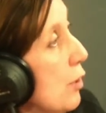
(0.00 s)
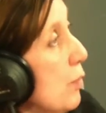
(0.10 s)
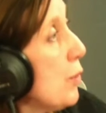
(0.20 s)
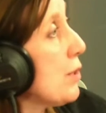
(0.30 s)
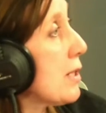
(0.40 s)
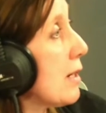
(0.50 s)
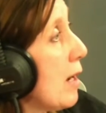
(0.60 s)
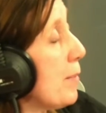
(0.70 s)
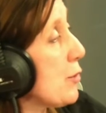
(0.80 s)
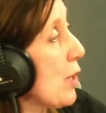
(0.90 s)
who would
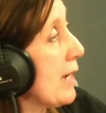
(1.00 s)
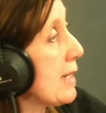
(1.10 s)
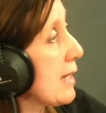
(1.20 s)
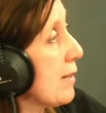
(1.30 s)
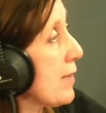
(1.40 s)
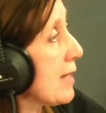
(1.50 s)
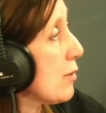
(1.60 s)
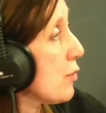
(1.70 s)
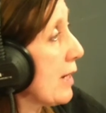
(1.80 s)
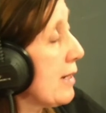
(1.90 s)
arbitrate if
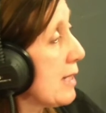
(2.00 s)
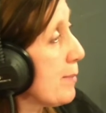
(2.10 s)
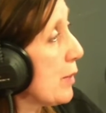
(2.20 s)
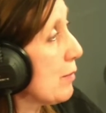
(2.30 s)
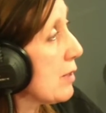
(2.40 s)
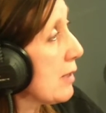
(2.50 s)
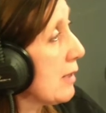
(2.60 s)
there's a trade dispute,